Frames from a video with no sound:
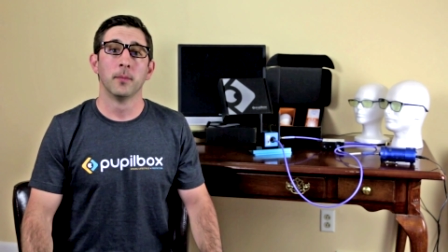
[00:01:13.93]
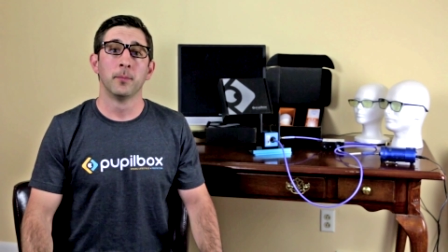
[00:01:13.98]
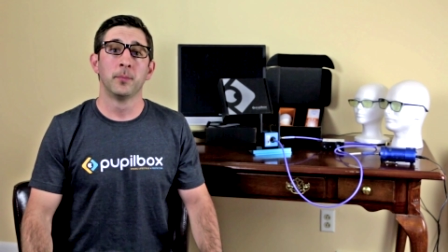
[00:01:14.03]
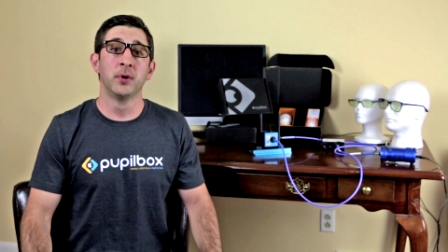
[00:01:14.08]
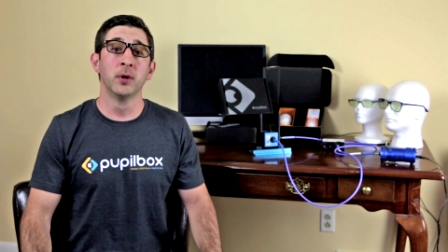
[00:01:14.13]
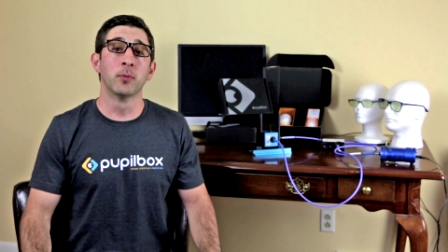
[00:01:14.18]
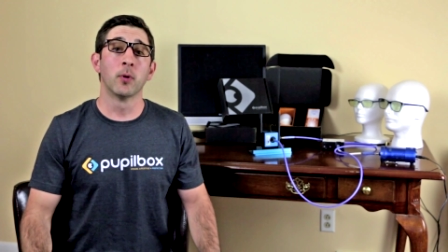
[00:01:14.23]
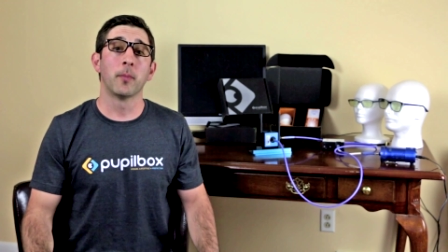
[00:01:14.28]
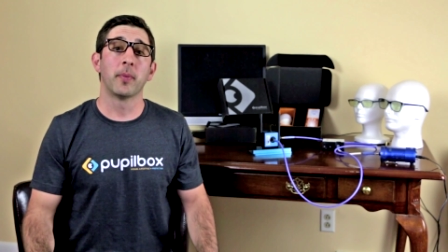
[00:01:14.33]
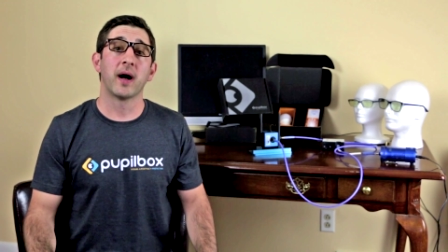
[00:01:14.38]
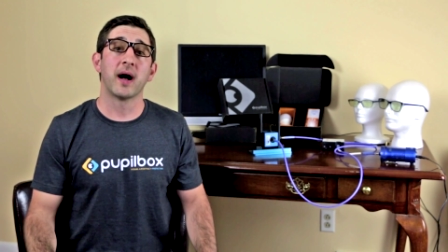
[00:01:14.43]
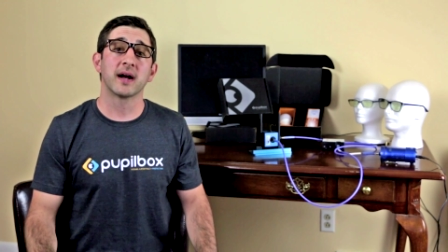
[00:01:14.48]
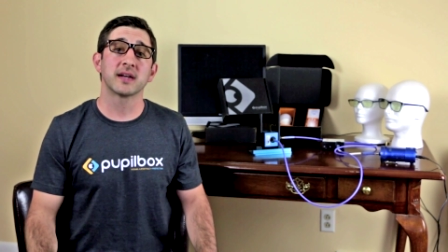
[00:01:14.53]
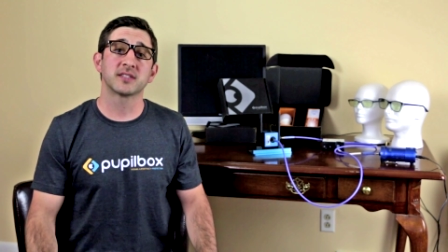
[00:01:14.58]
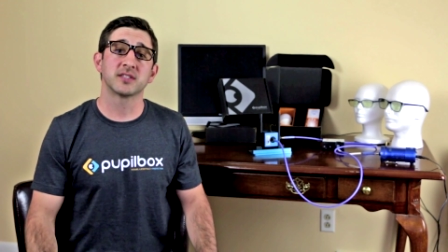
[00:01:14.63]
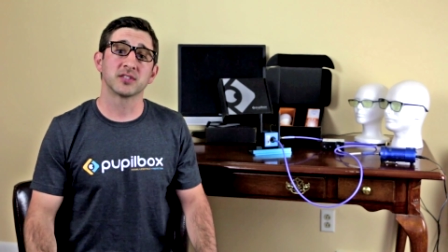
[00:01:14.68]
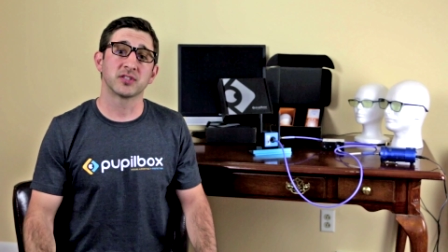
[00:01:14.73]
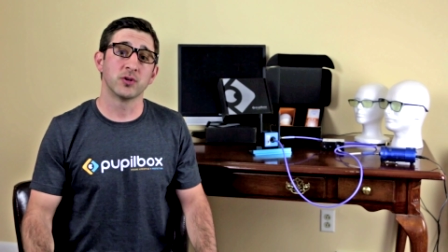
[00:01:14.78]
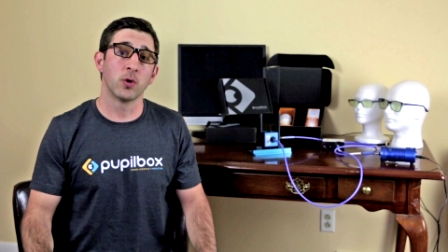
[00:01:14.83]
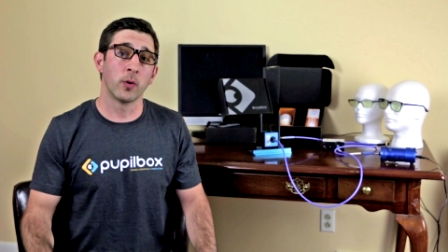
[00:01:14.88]

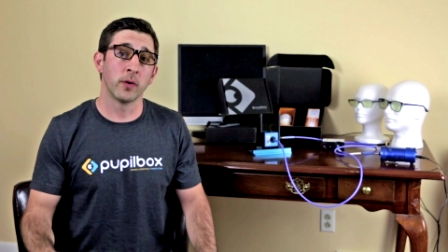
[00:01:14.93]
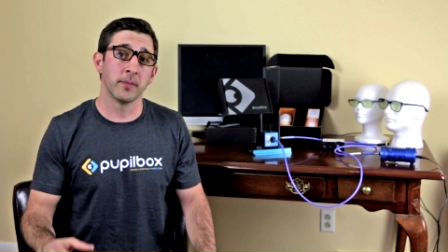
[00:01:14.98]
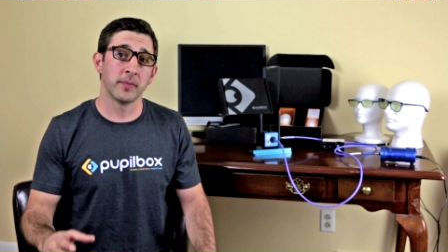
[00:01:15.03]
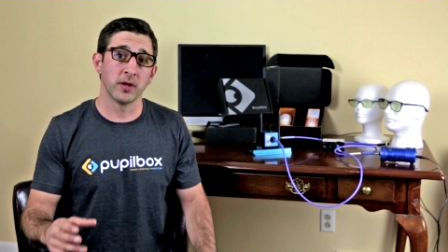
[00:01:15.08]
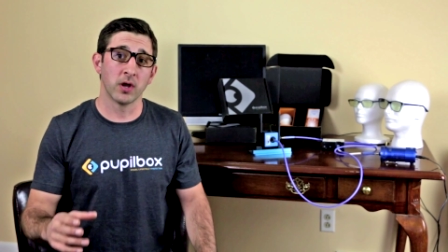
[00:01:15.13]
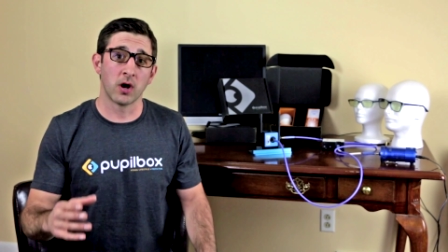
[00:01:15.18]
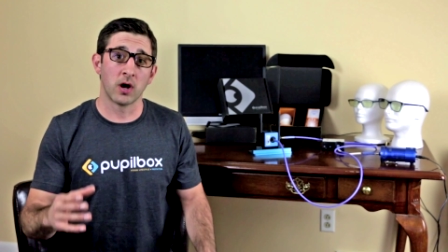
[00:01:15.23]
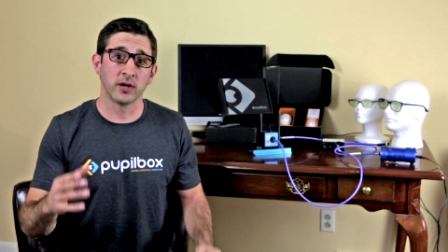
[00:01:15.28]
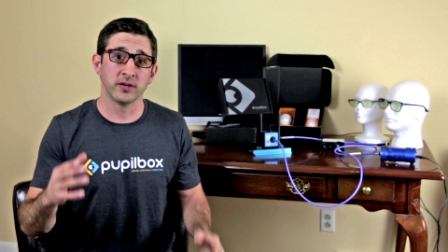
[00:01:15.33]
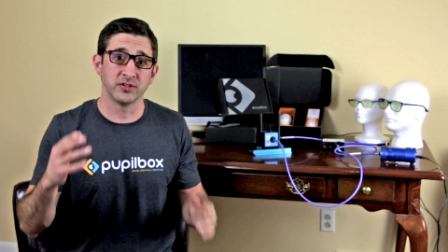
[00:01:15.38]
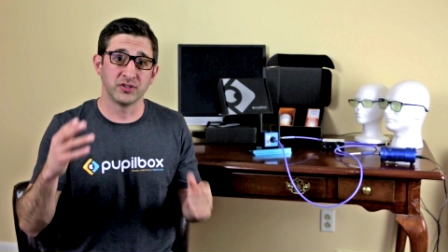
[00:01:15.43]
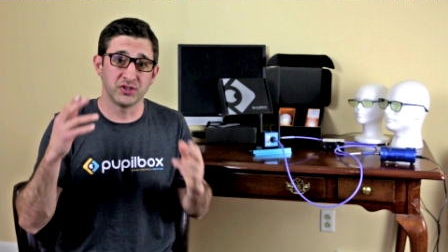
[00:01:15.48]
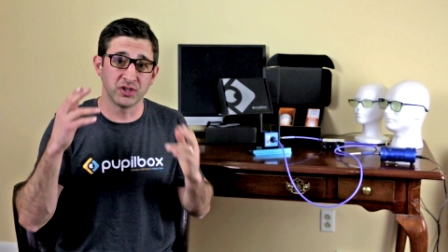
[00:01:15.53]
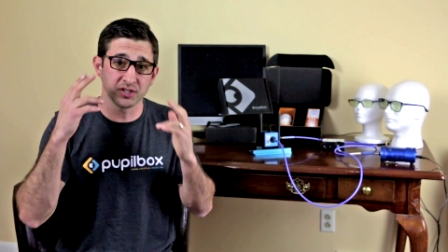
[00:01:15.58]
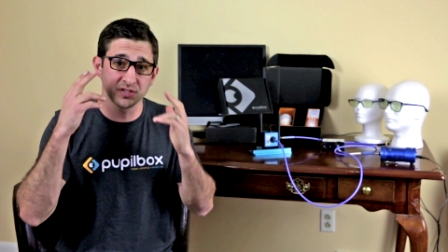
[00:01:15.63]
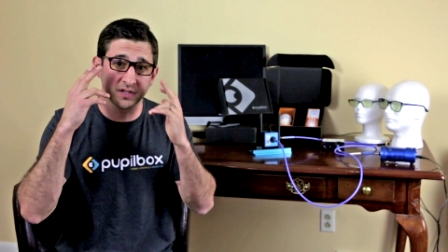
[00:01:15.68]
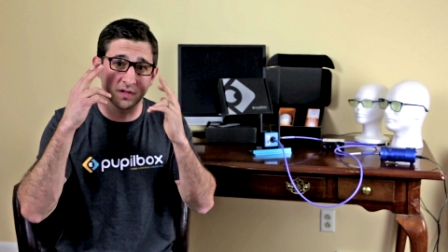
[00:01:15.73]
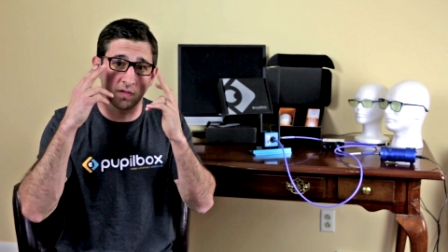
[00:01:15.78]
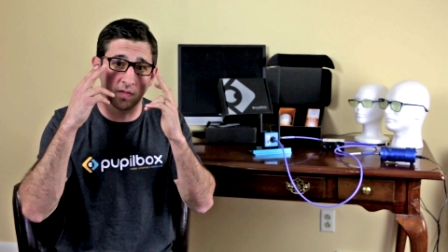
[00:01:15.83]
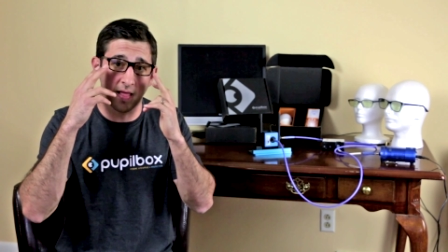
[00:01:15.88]
PupilBox is going beyond
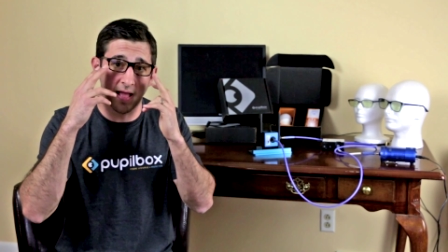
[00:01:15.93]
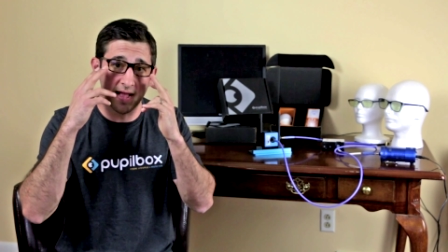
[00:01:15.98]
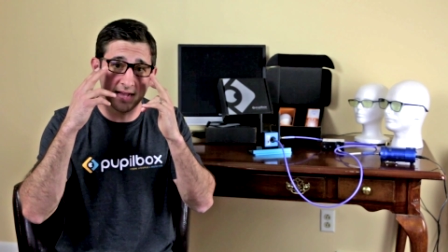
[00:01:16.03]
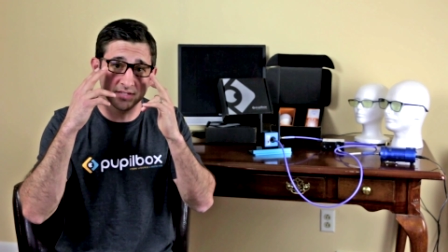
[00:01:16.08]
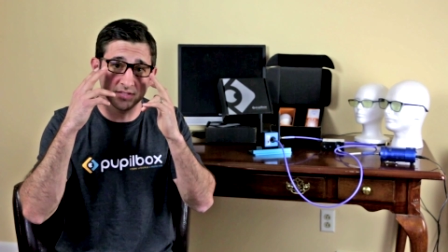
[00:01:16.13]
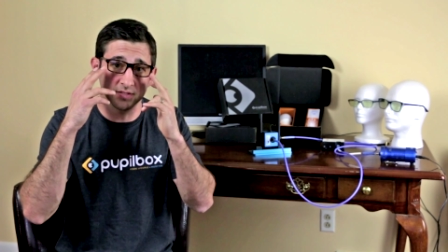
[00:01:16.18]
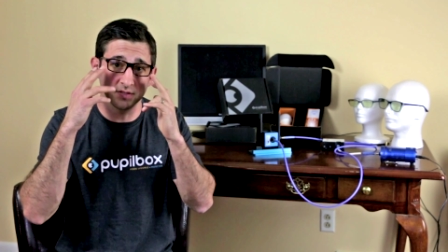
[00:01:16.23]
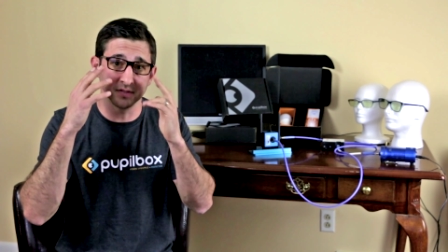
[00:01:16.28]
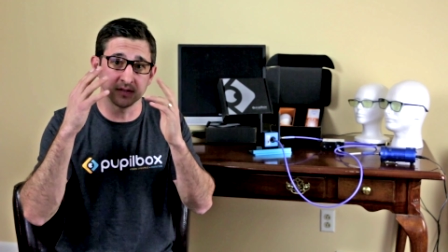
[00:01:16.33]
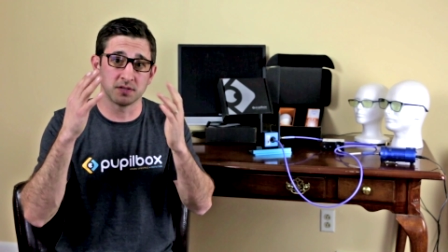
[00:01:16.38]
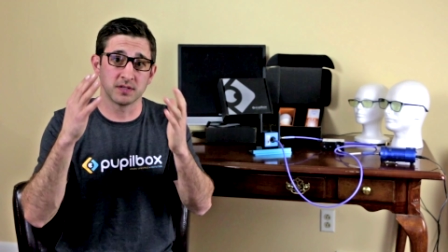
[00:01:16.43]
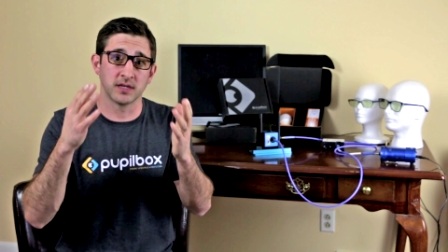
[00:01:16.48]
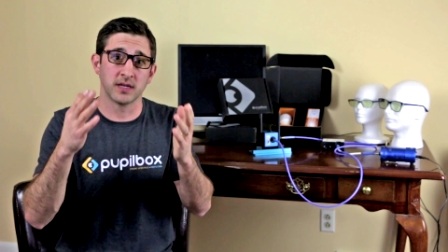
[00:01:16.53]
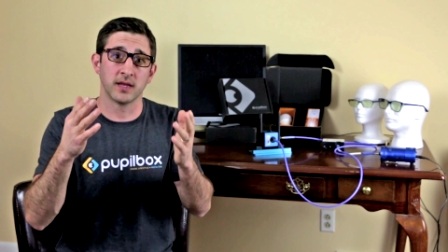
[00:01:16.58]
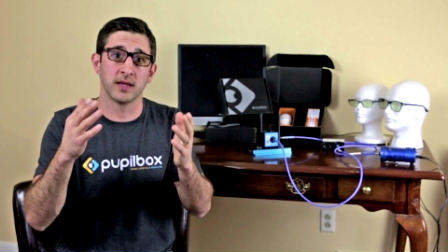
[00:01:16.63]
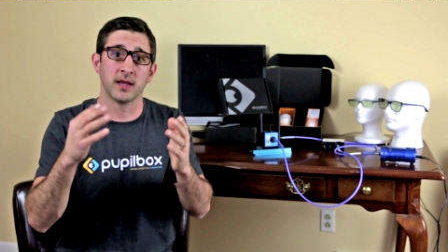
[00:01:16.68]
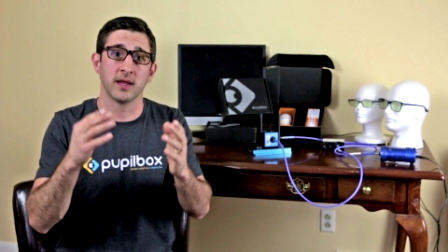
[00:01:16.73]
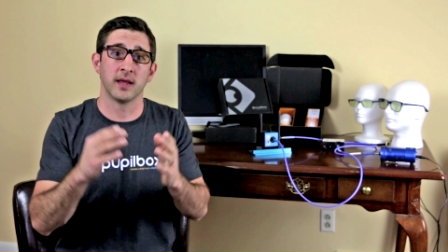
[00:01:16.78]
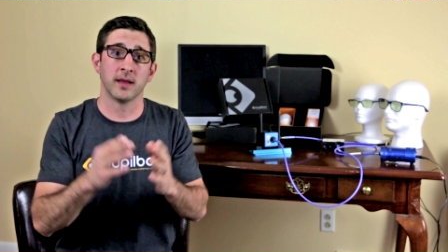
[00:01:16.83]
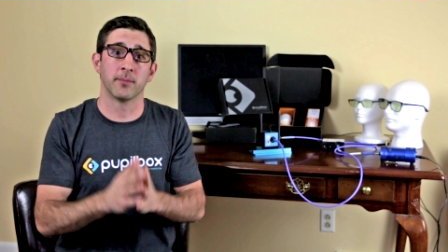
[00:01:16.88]
just glasses
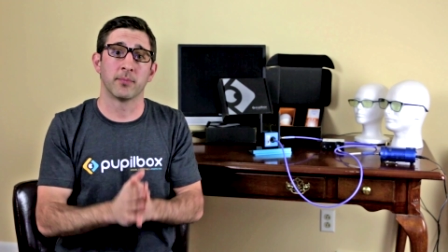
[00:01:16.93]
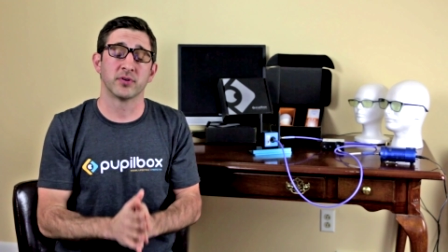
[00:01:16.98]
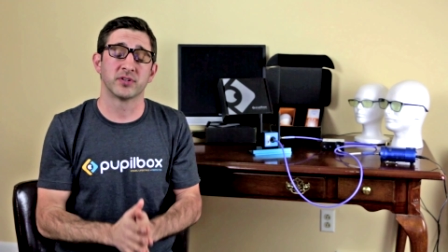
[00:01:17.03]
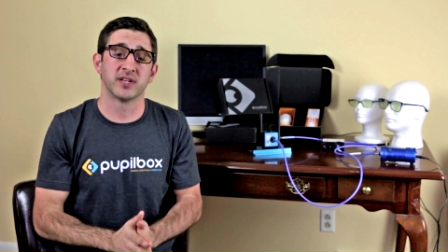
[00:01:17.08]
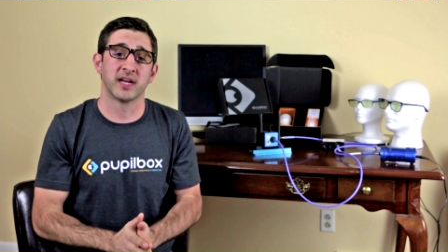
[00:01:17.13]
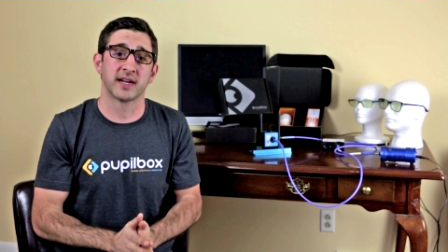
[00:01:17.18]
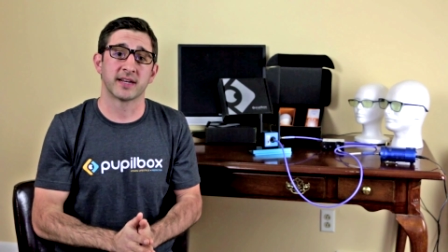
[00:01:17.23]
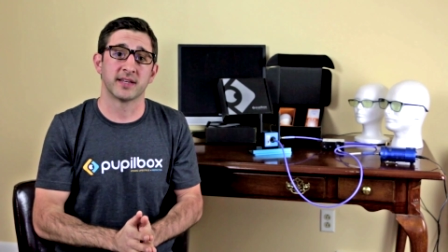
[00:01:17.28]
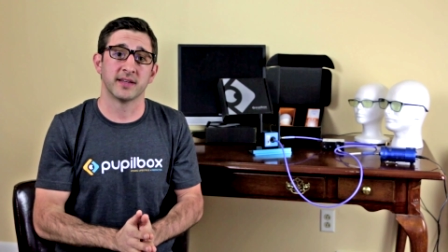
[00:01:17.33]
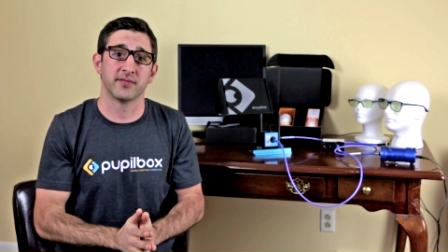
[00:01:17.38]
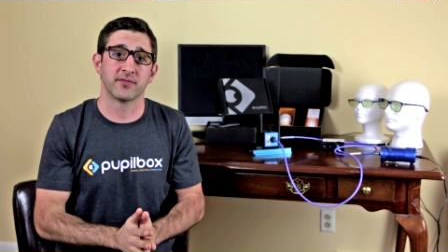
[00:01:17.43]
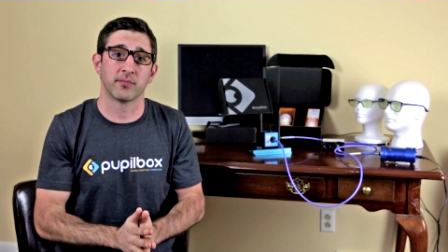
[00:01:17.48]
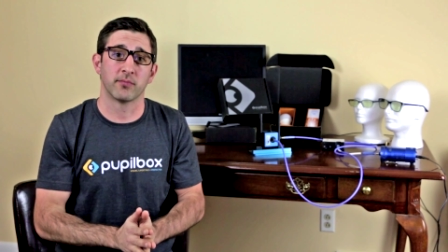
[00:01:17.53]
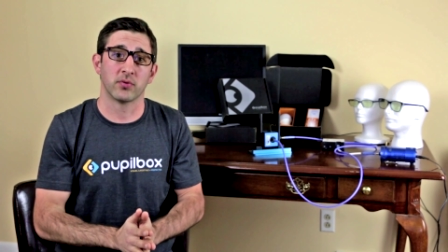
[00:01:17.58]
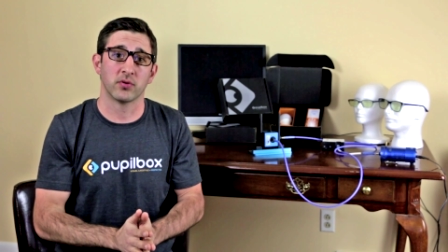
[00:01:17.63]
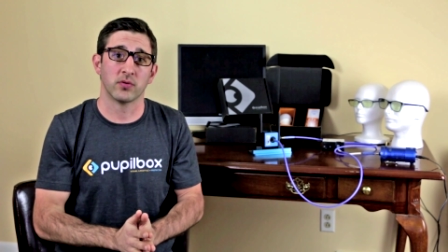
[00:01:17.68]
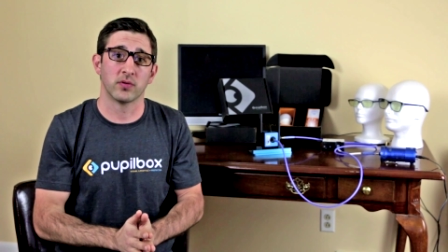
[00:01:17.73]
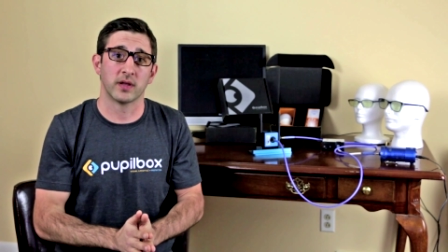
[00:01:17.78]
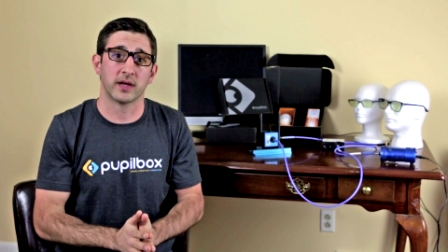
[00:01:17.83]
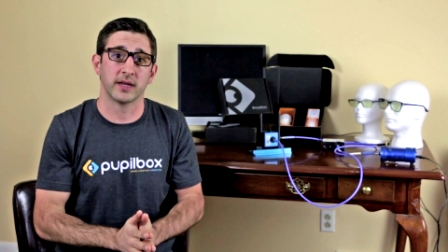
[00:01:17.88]
and protecting from
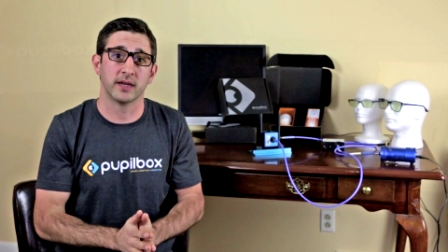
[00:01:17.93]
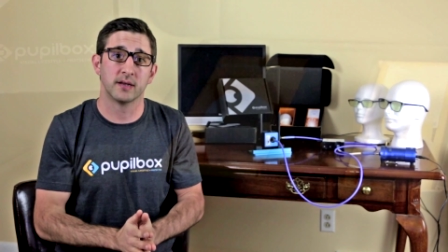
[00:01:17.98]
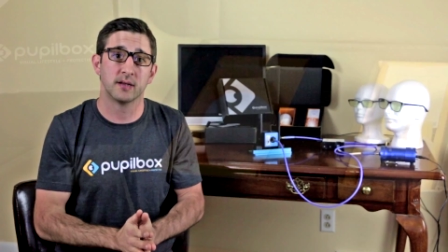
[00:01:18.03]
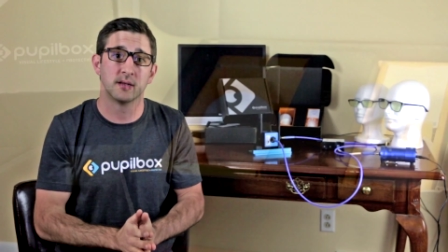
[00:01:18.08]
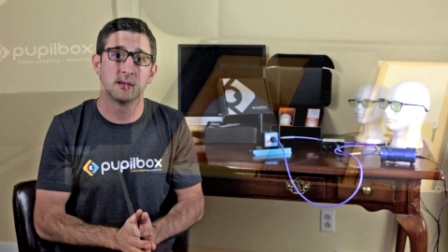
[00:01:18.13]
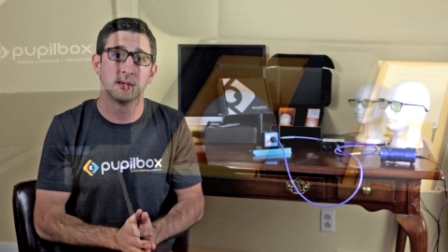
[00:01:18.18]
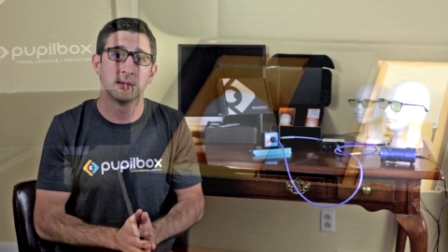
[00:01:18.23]
blue light.